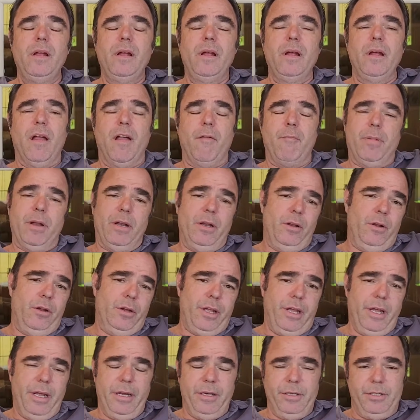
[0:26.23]
I've been
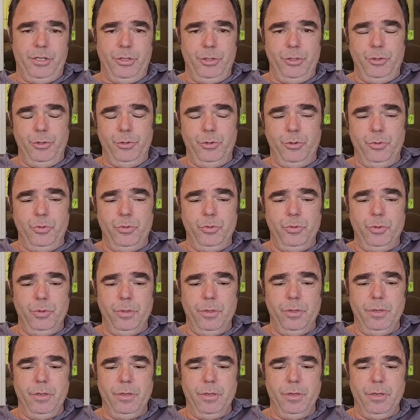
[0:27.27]
looking to
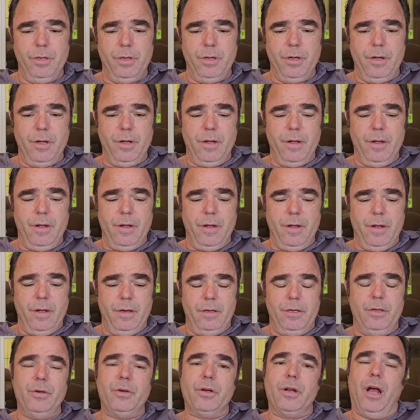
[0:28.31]

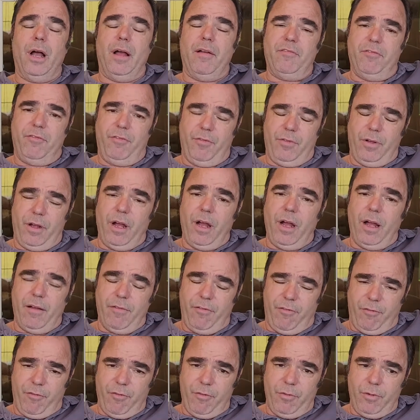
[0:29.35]
do an off
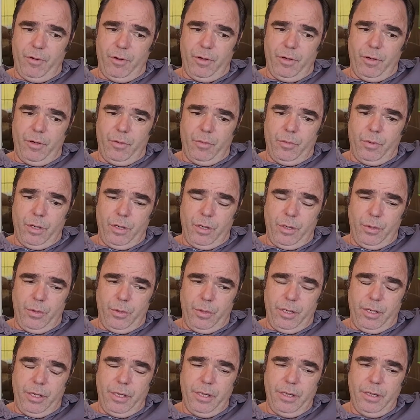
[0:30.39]
off
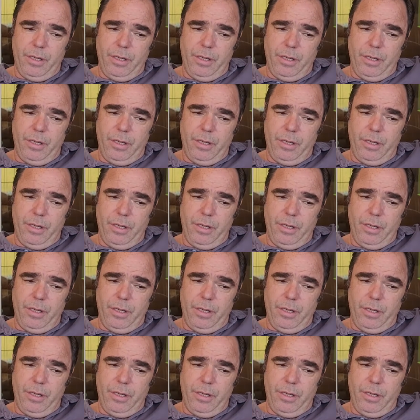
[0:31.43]
road